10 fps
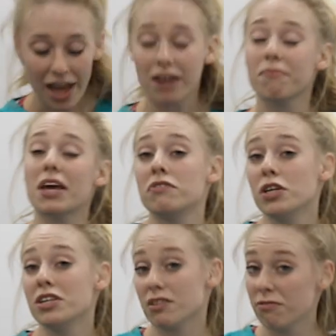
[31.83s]
then if
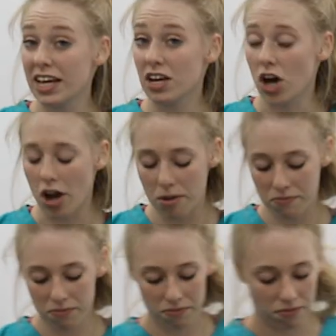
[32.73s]
you use a flea
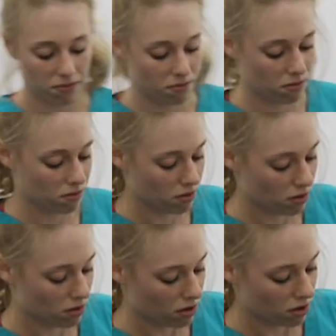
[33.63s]
comb,
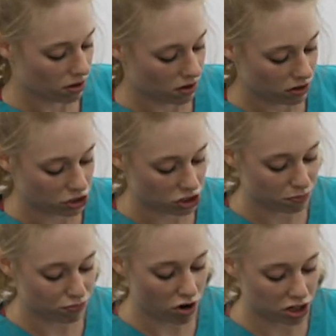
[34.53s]
just to
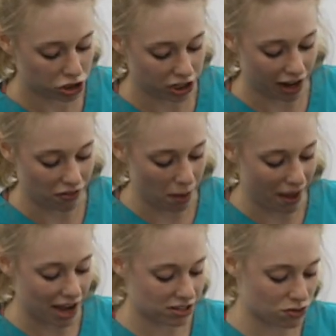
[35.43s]
brush down their
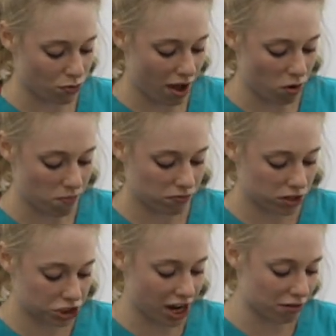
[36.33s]
backs as well
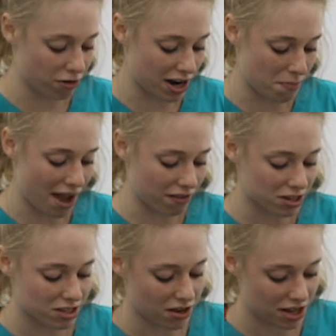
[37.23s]
to check for any
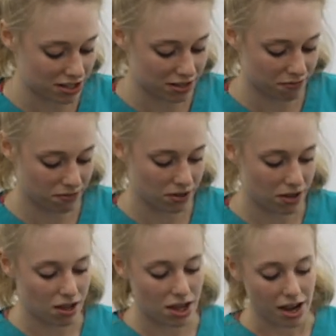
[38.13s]
parasites.
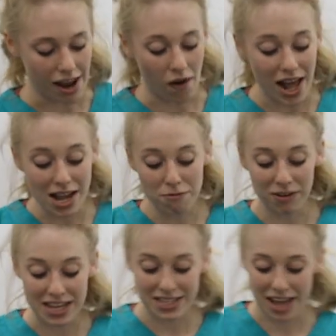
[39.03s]
Now any
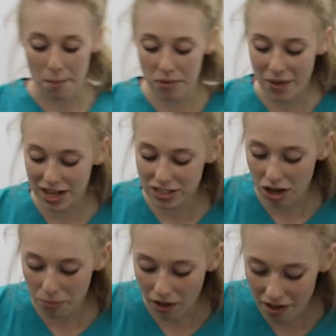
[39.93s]
fleas can be picked
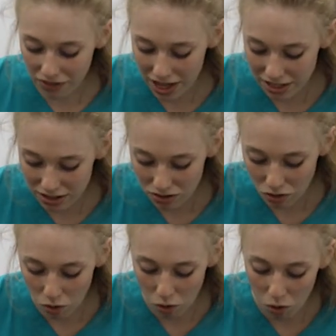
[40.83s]
up like this
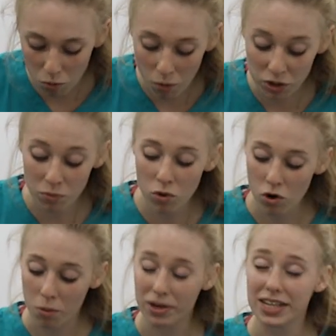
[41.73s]
or what you more
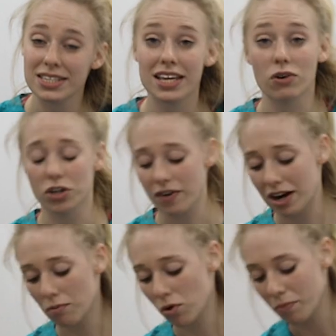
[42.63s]
commonly see on your
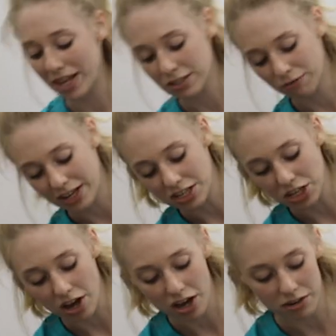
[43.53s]
animal is flea
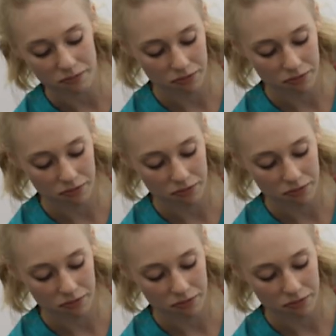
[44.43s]
dirt.